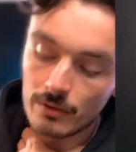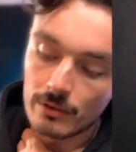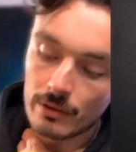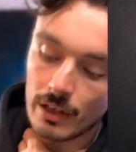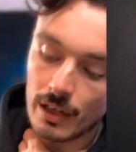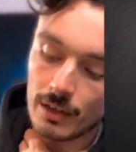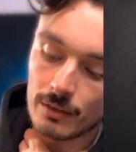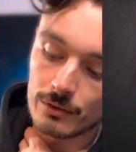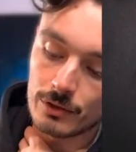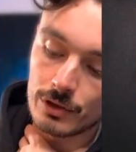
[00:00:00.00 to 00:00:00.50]
on
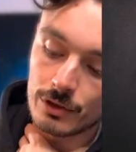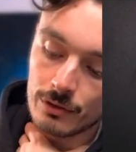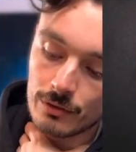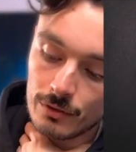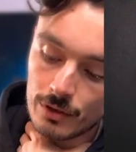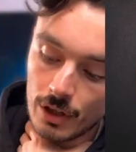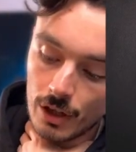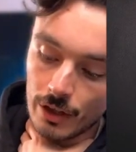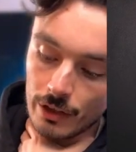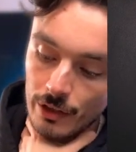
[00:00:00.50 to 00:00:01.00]
how to
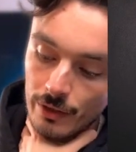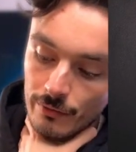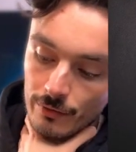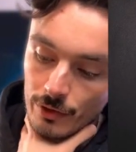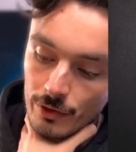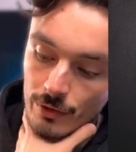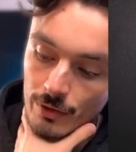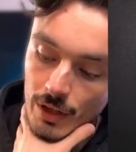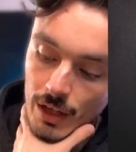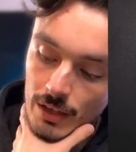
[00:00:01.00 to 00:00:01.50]
kind of
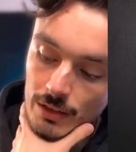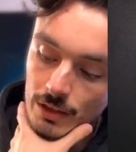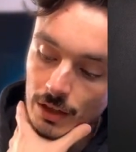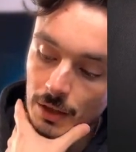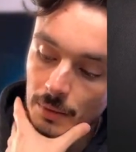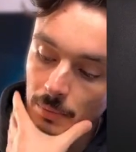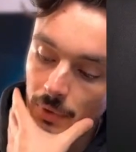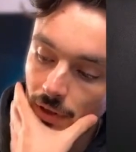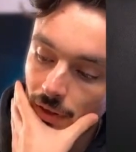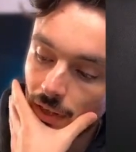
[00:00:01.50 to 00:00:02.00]
do that
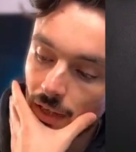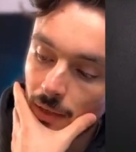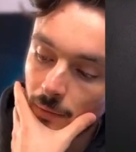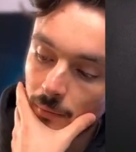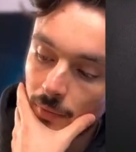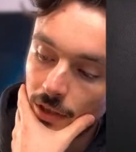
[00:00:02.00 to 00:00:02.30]
type of thing,